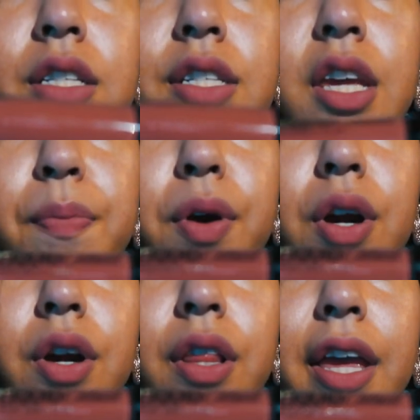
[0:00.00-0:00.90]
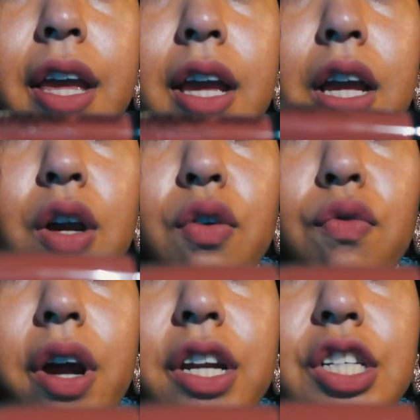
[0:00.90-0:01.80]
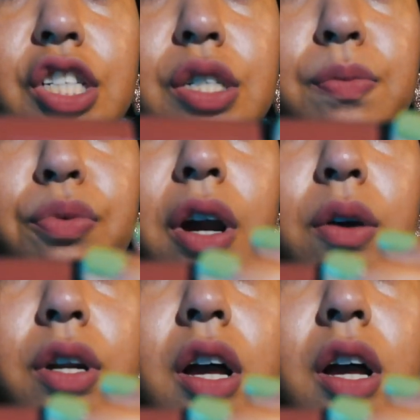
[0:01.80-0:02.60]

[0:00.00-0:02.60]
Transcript: deeper, like reddish brown